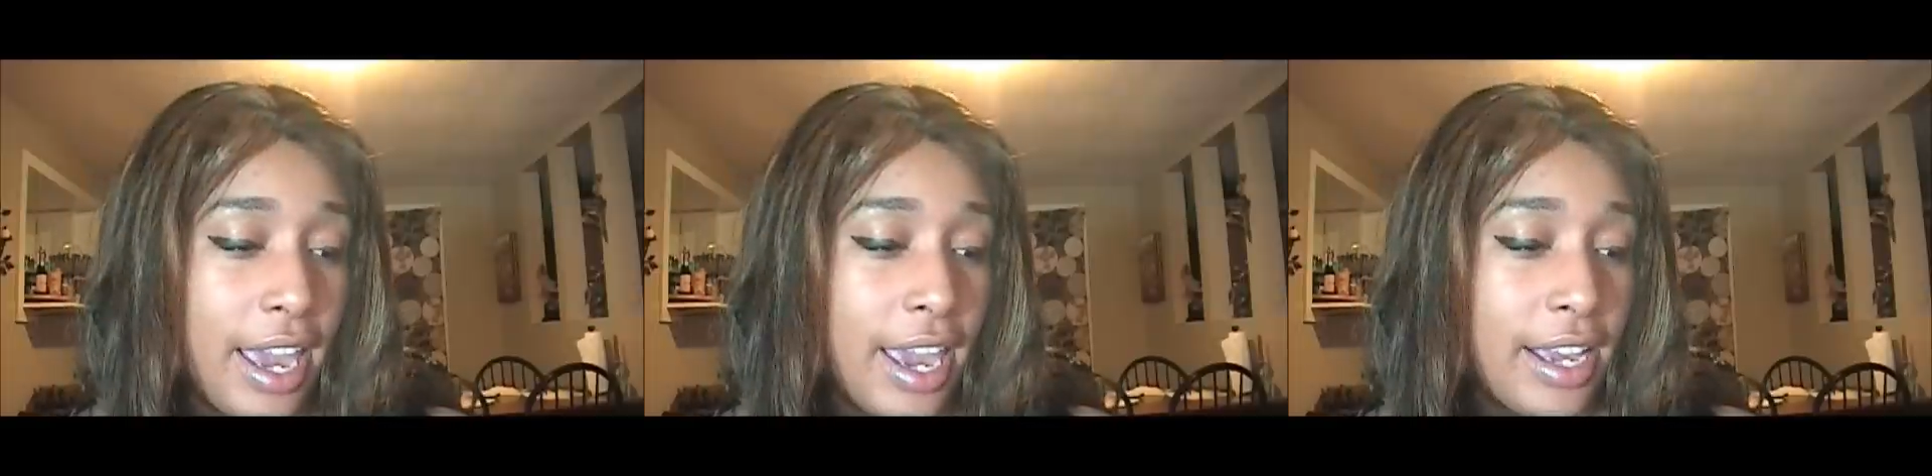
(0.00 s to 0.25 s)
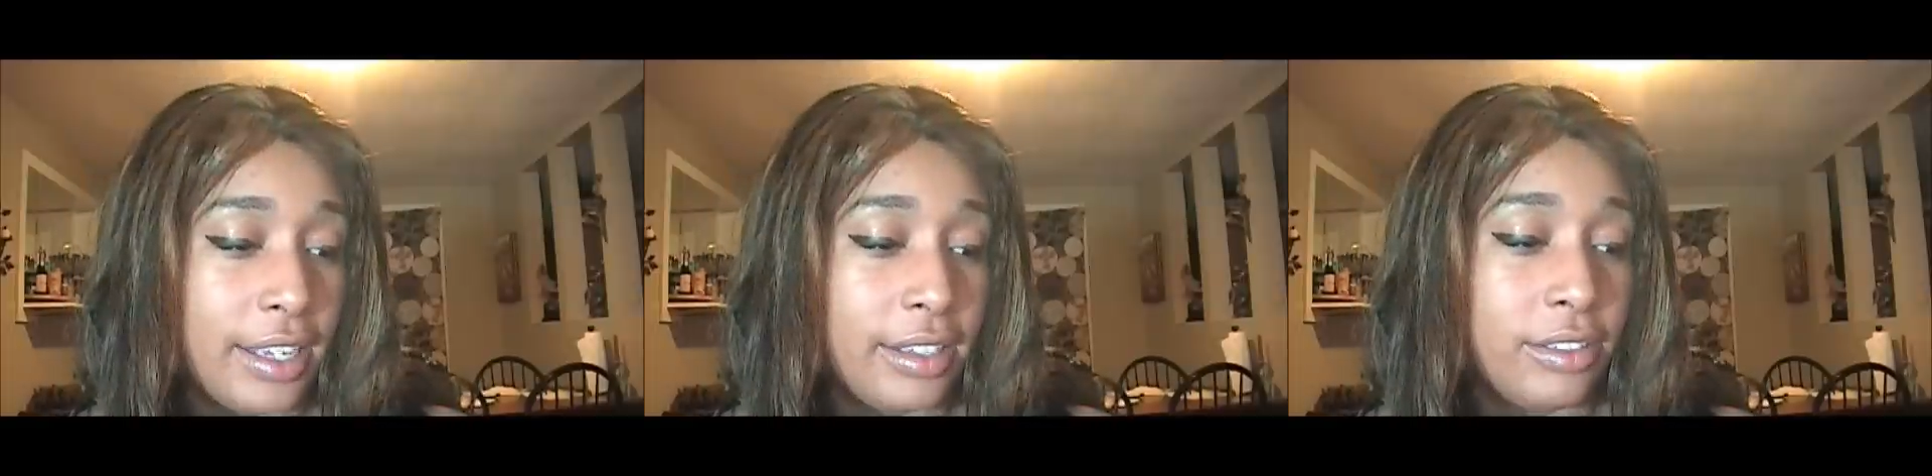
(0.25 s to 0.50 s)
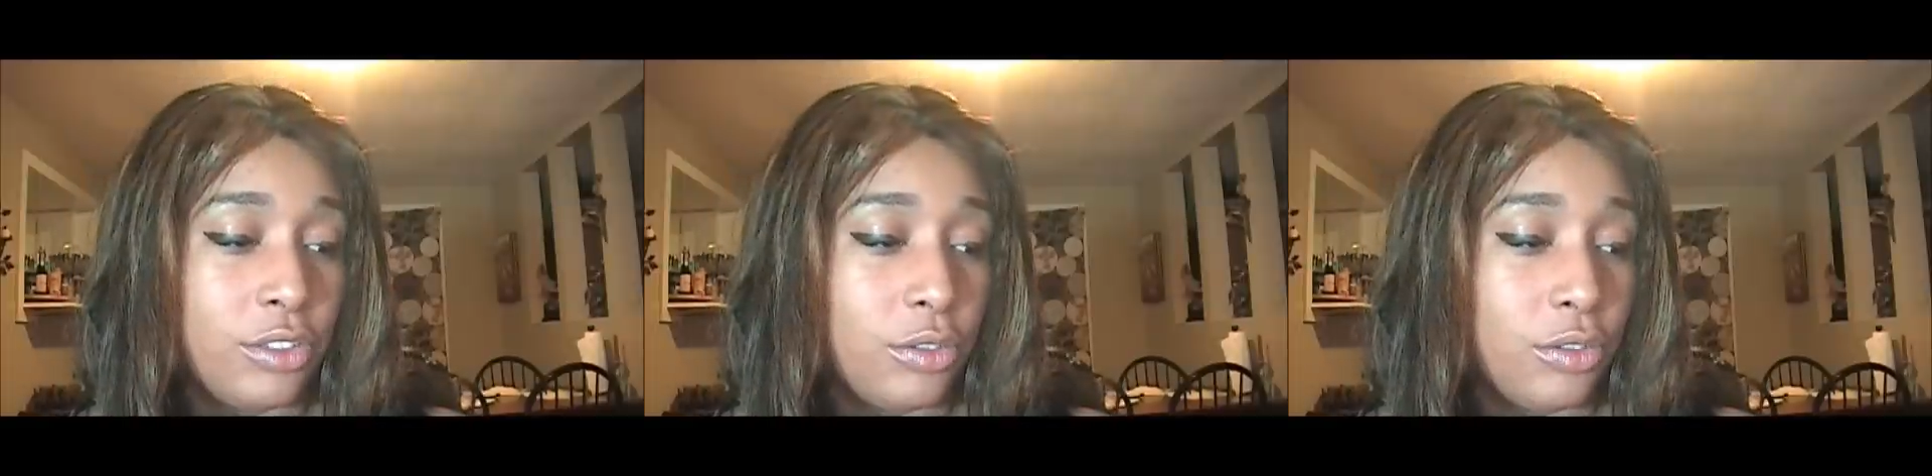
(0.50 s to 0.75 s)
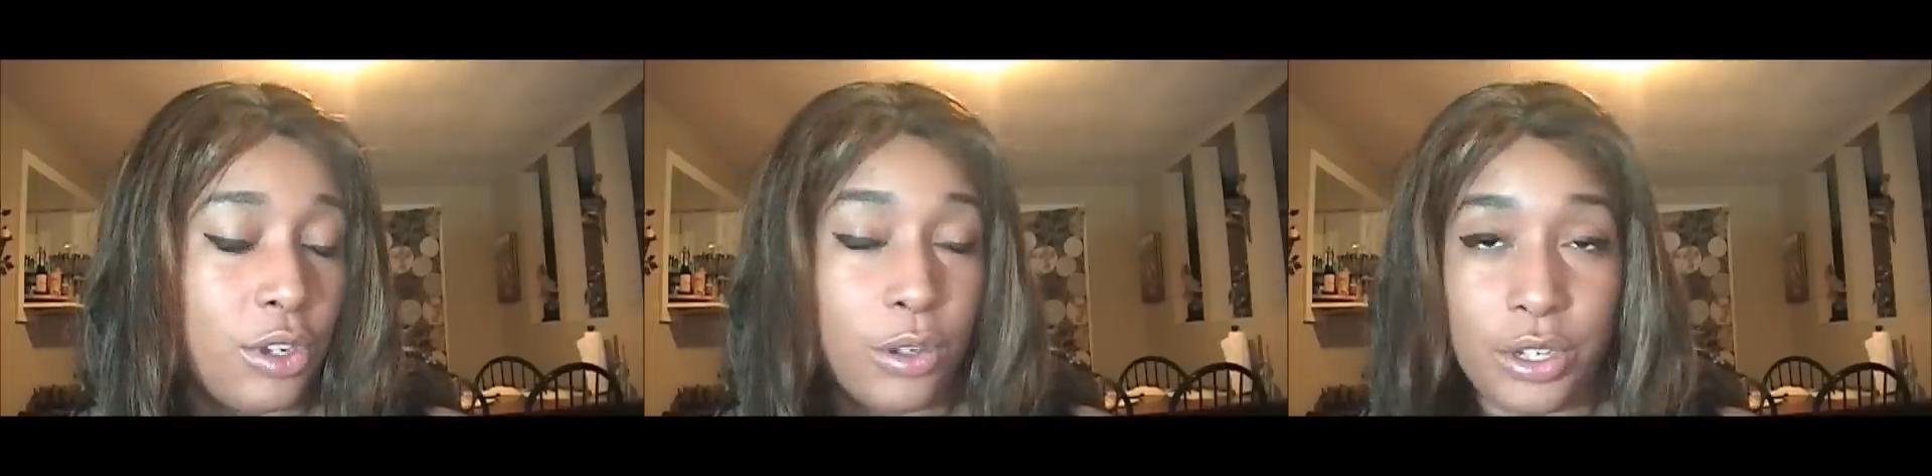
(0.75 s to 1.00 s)
It
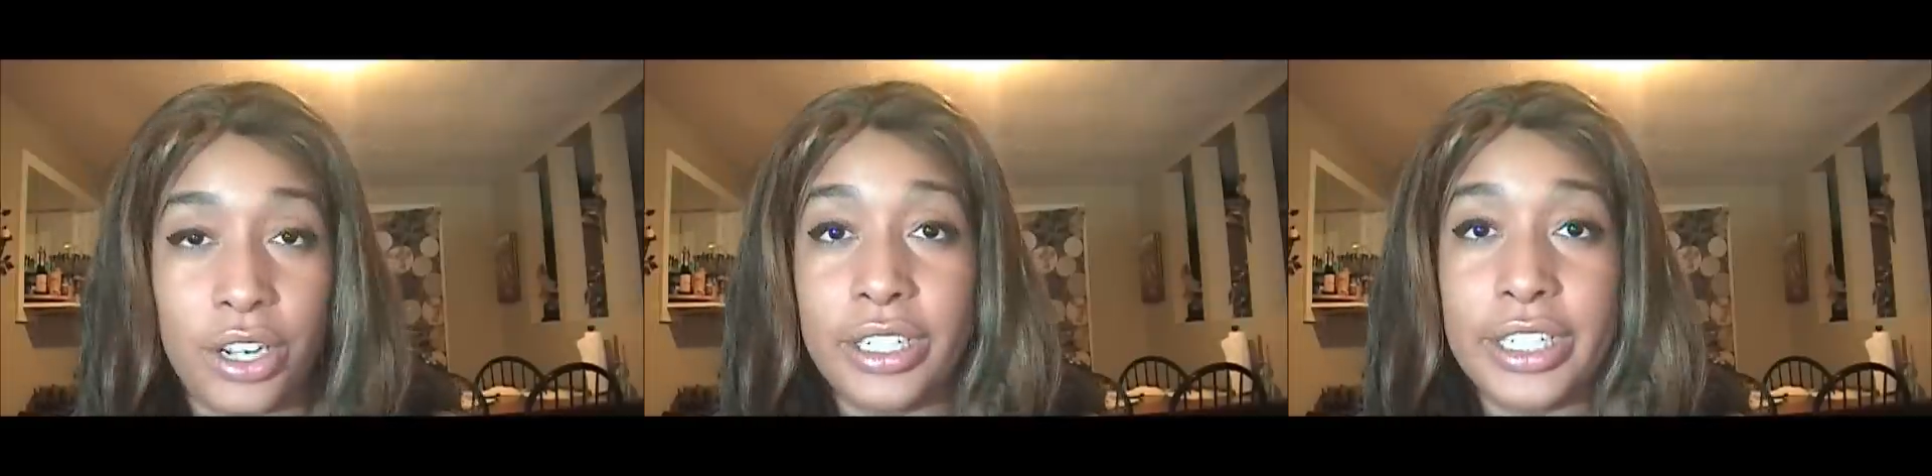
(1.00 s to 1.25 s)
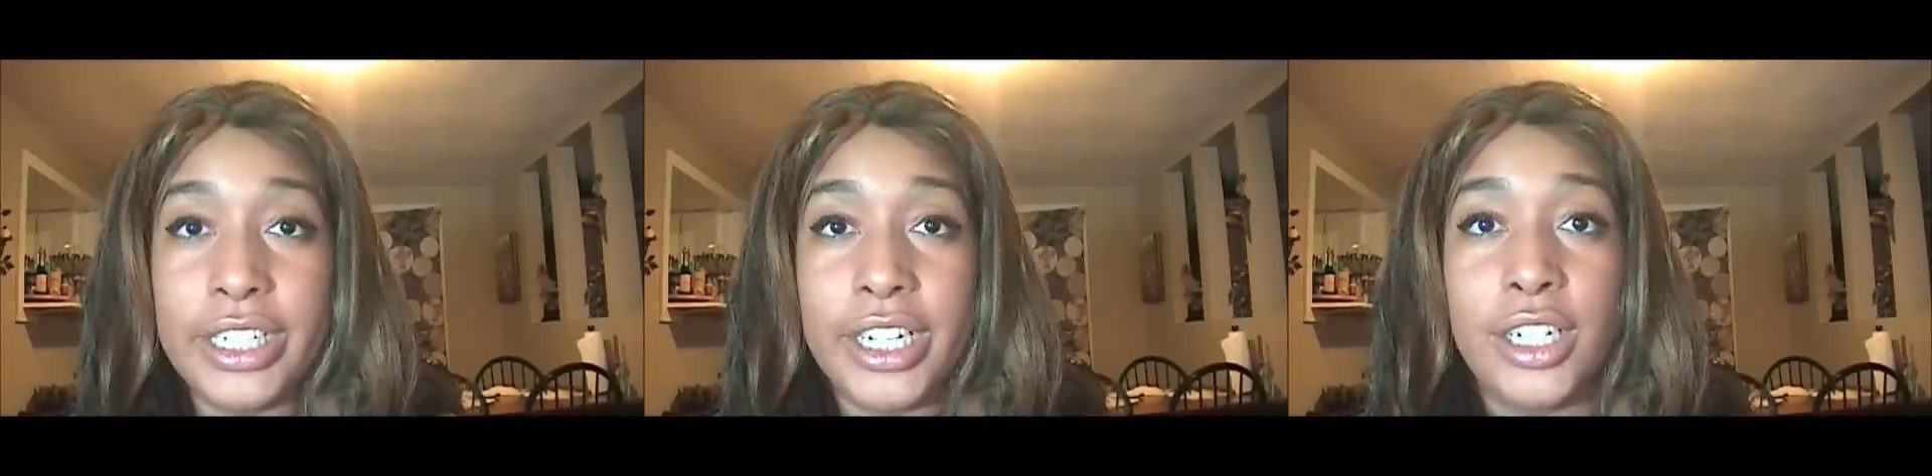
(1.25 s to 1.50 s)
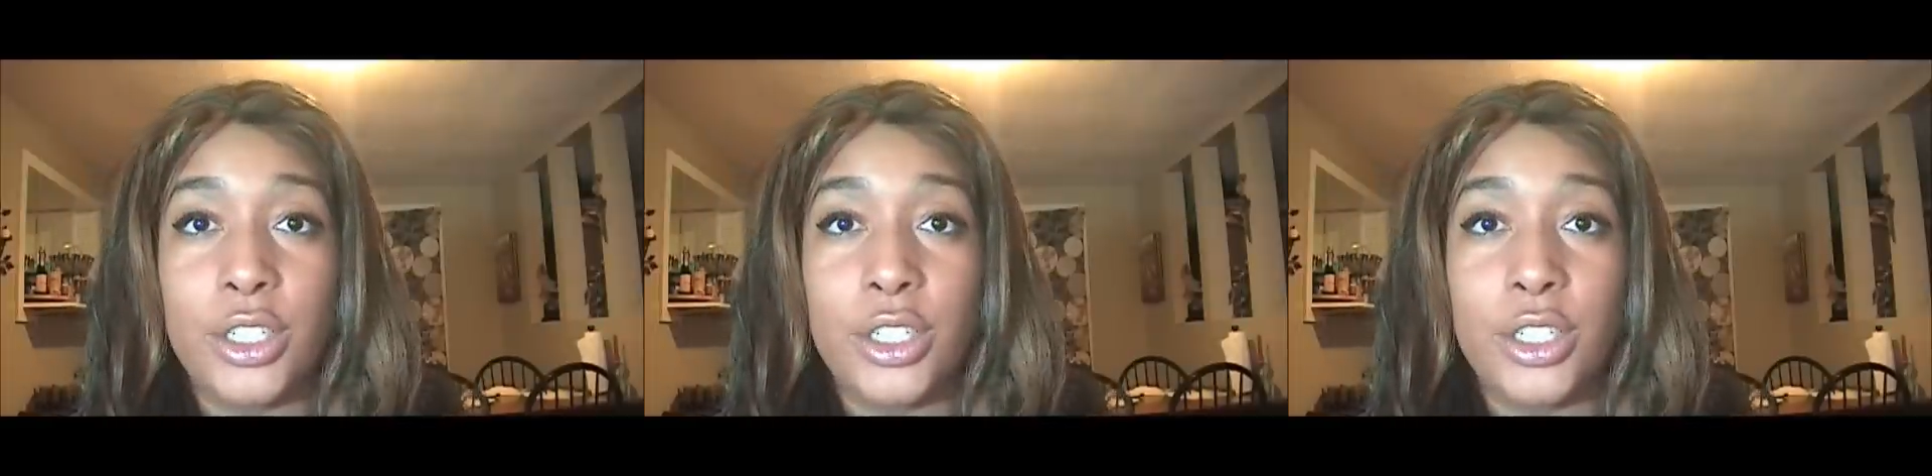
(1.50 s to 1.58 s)
goes on clear.